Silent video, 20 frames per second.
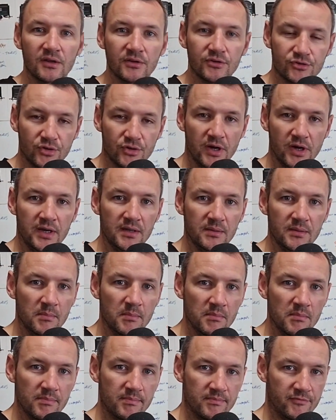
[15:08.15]
trying
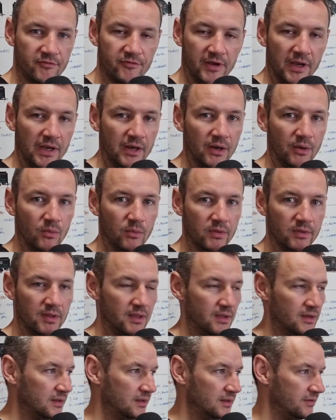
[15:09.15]
to figure out what the
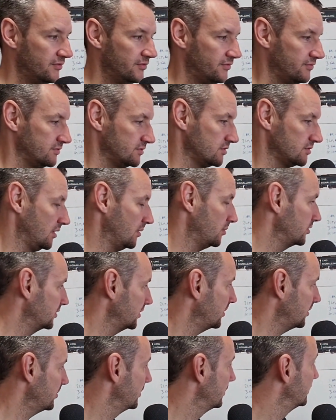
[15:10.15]
hell I've scribbled
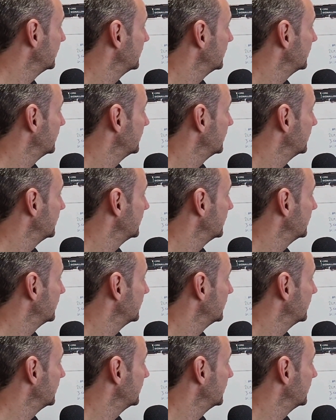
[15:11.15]
up.